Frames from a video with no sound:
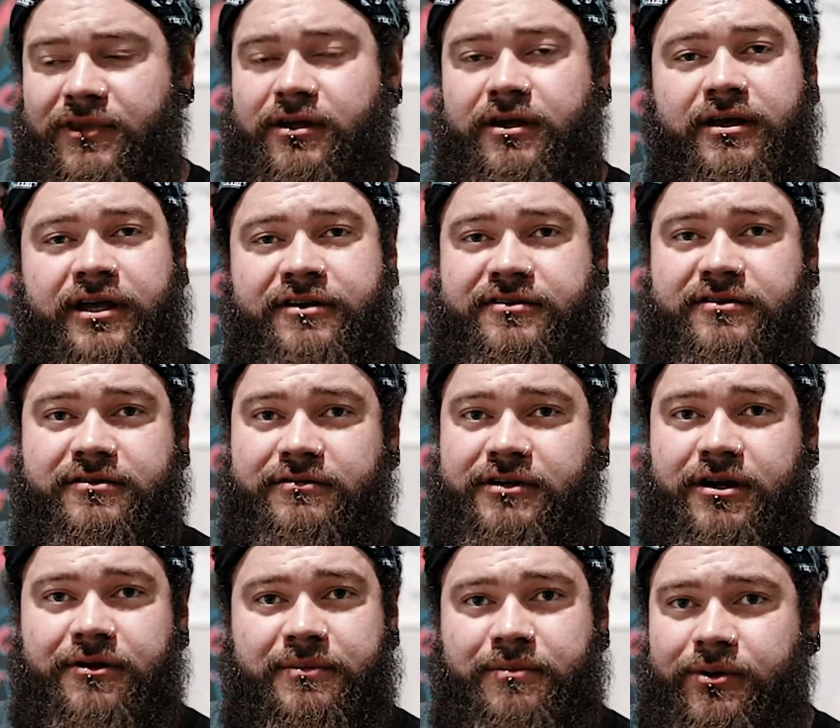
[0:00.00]
it's
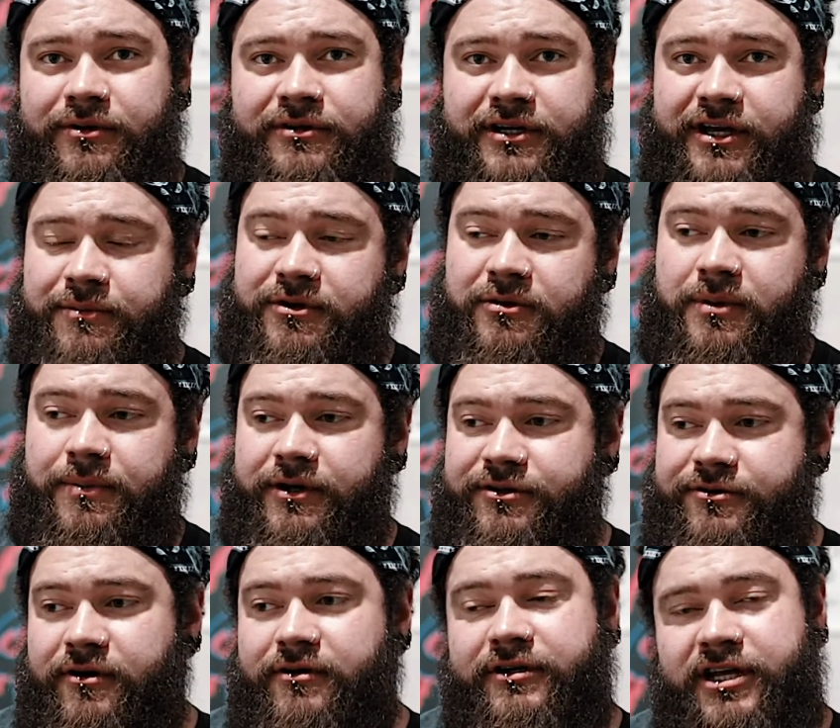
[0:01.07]
important to keep your upper body
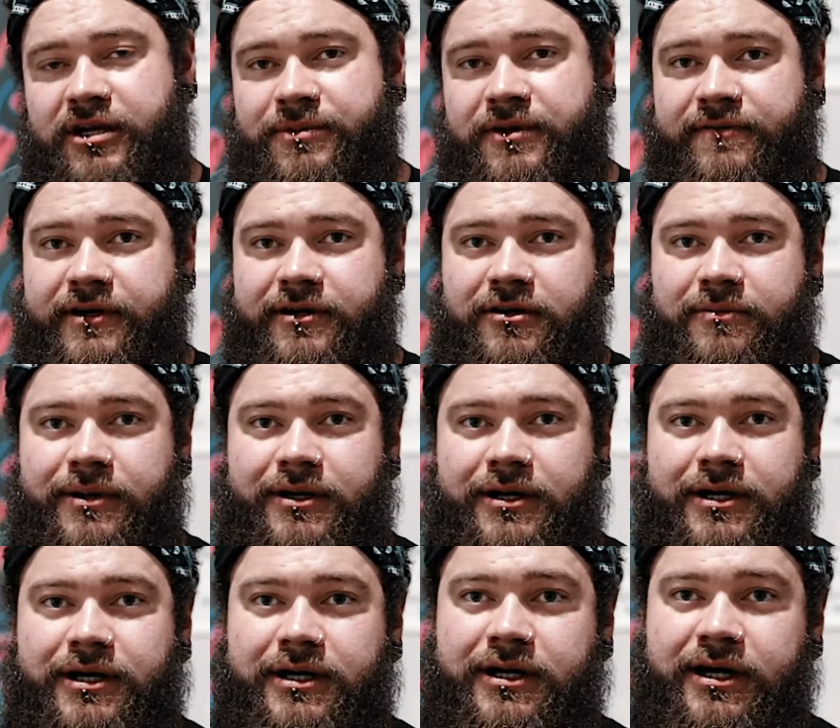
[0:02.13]
strong and keep your feet up,
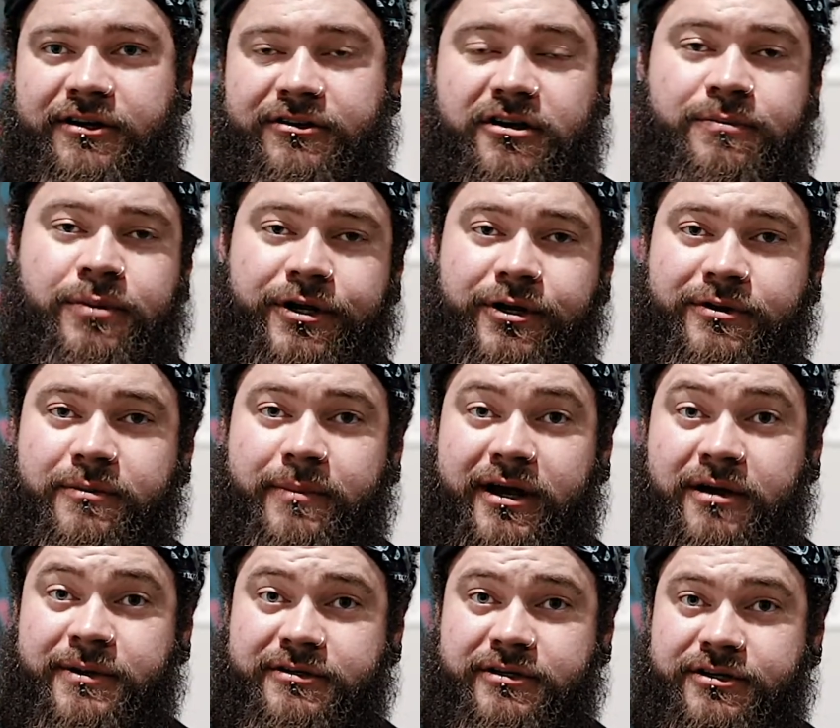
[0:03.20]
and it's going to put you in a better
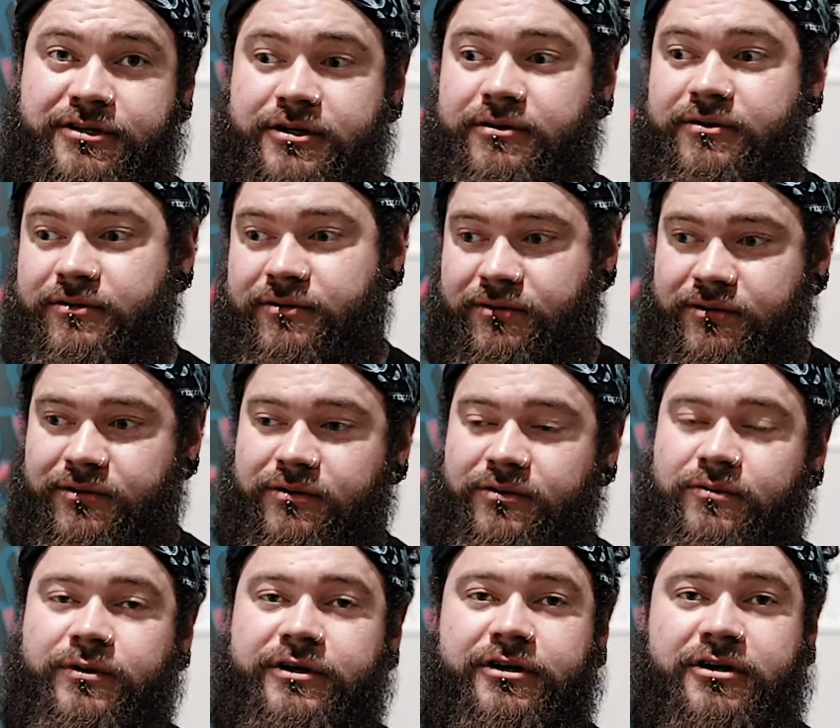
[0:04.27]
position
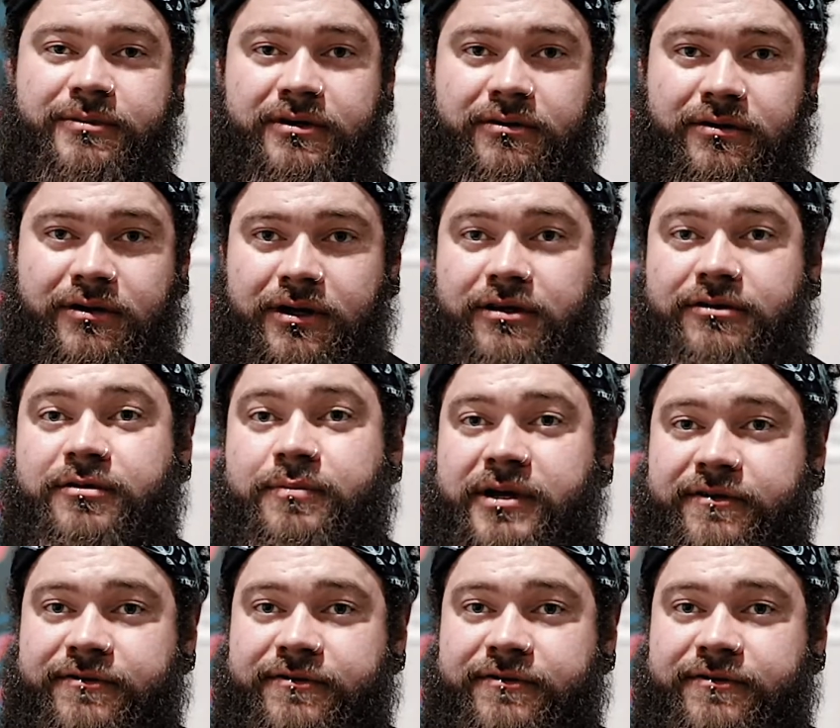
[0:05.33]
when you come in to peak